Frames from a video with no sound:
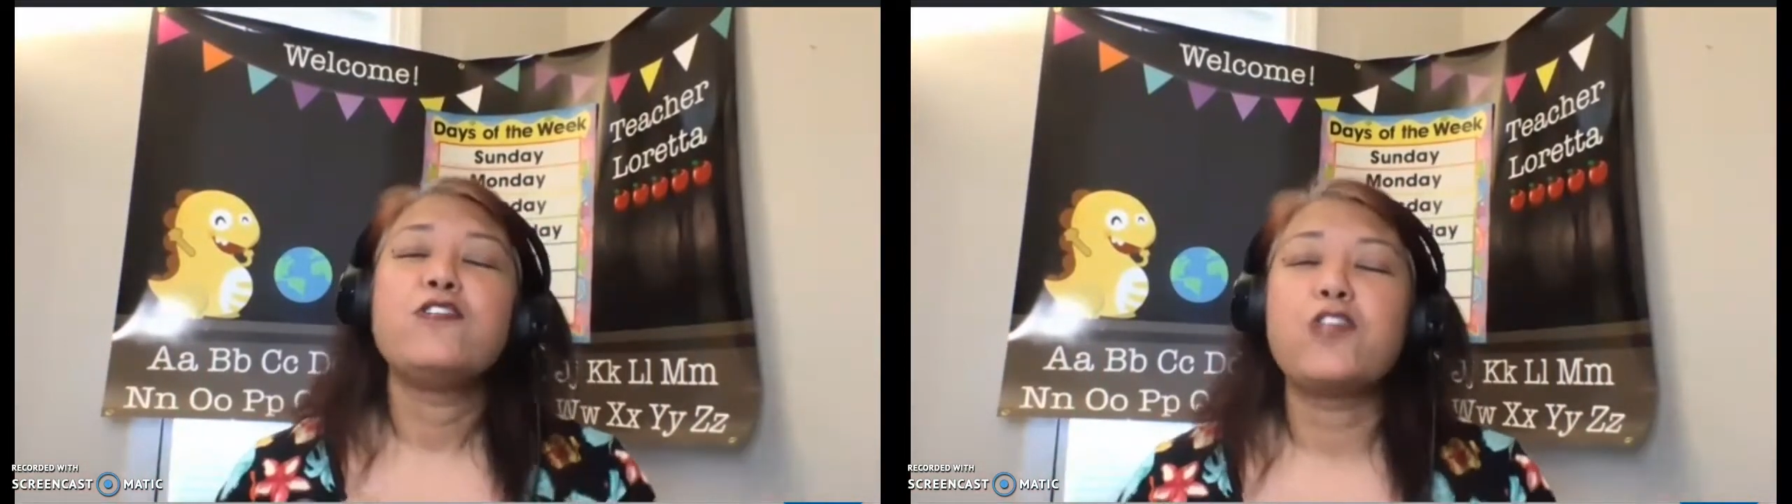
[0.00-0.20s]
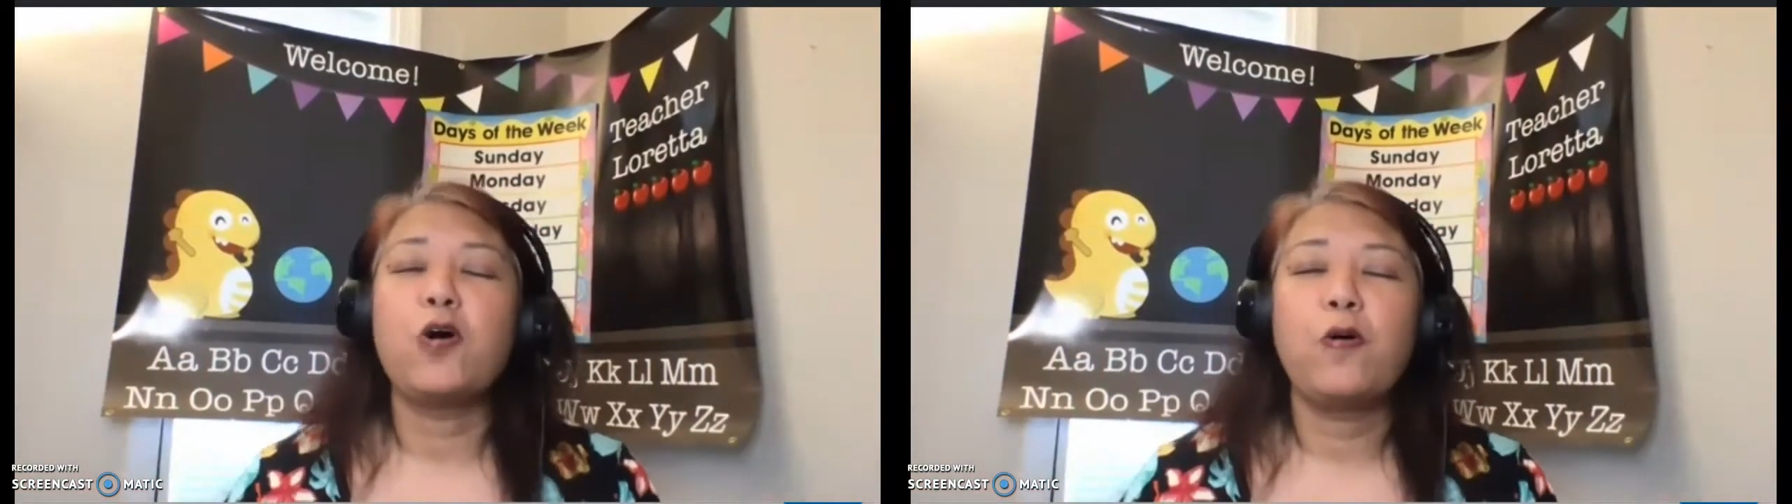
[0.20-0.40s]

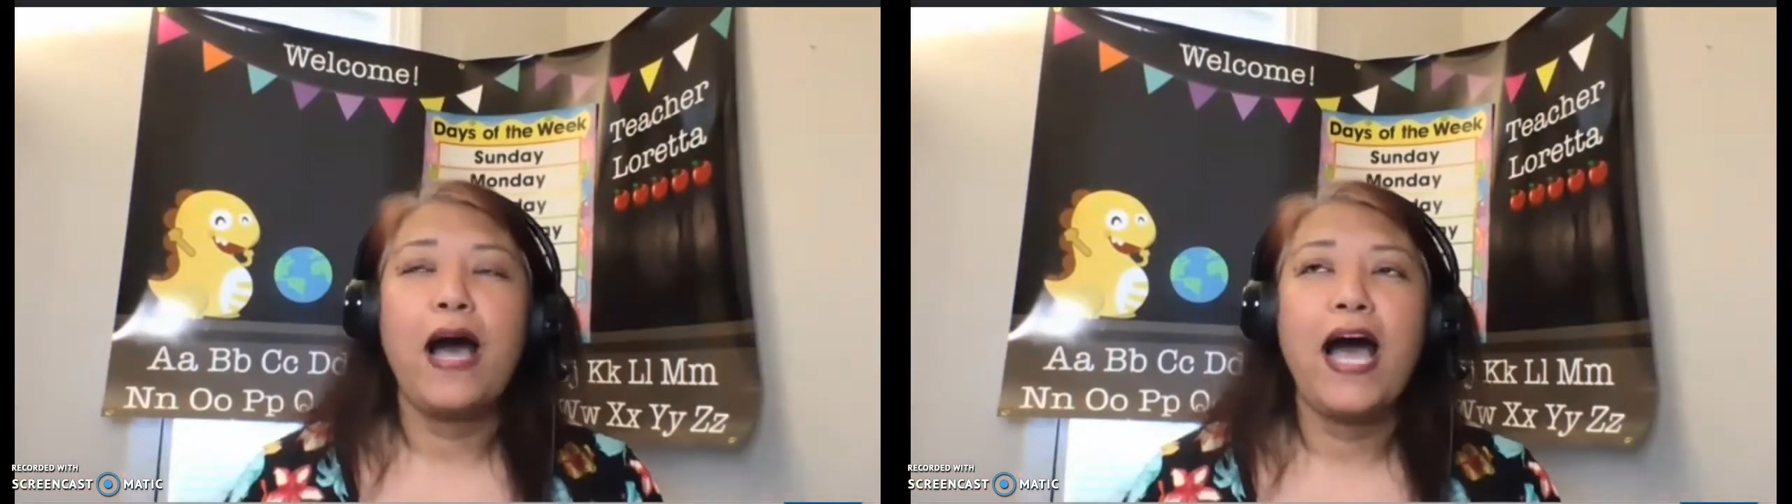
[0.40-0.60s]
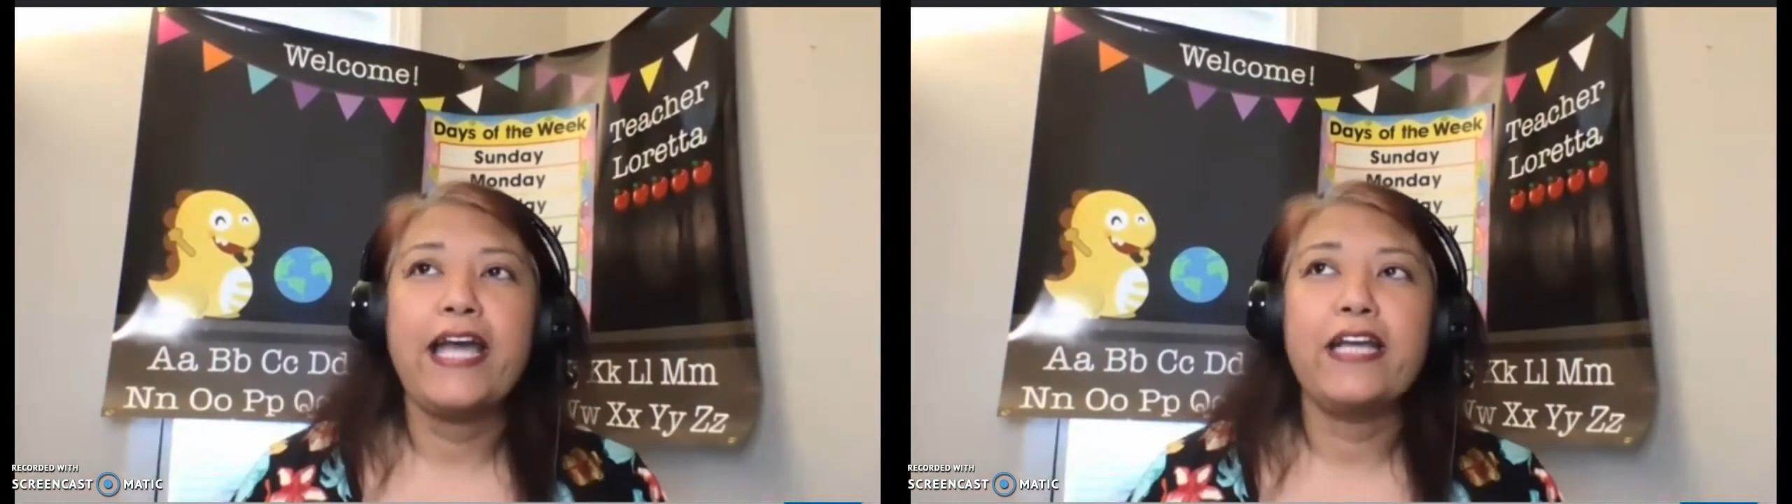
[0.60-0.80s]

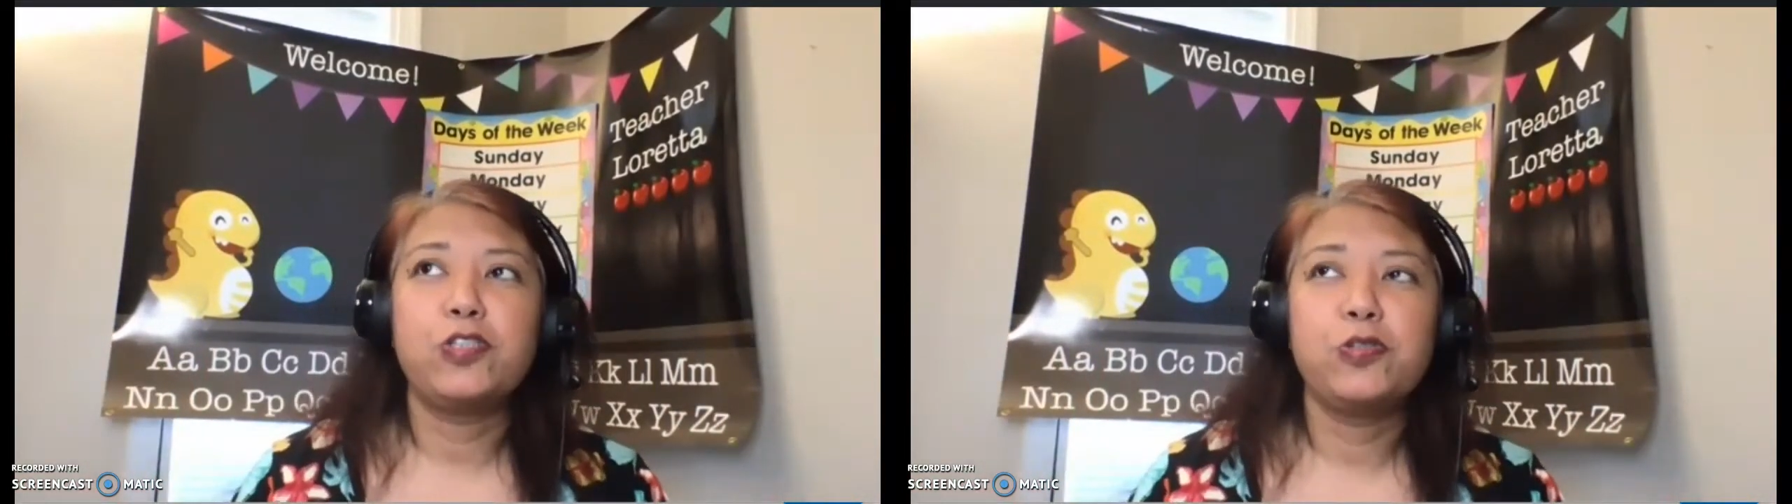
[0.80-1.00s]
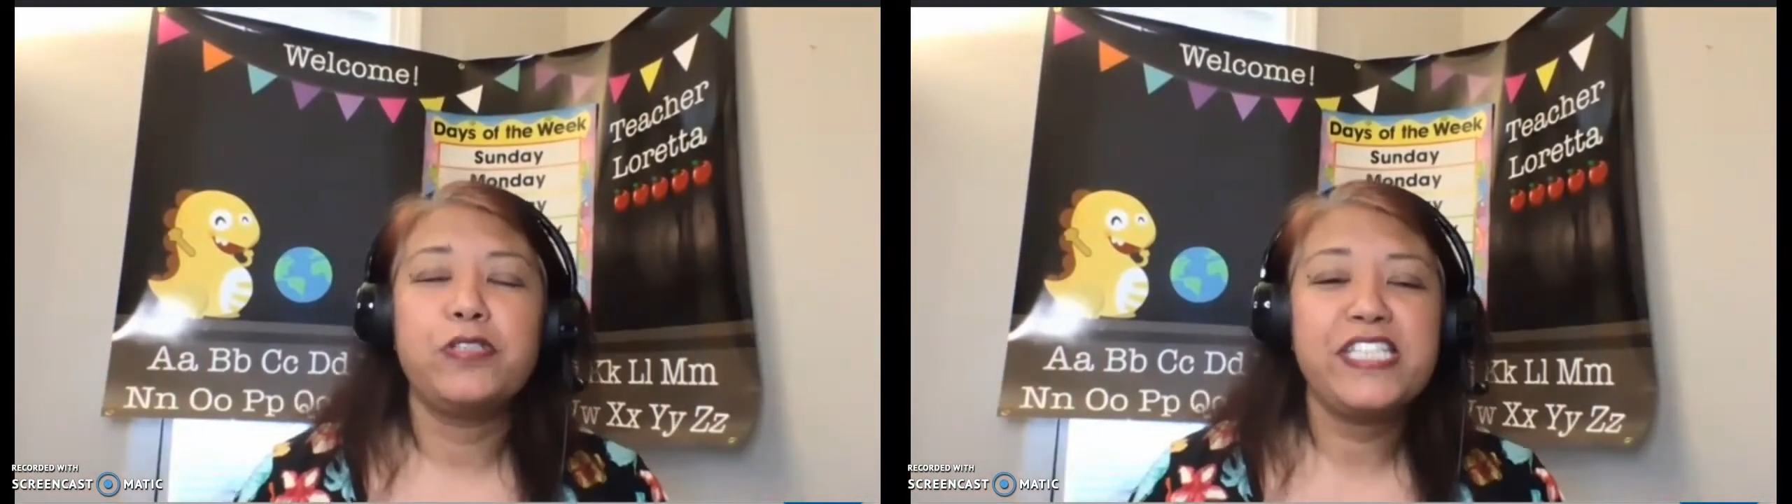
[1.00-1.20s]
So I do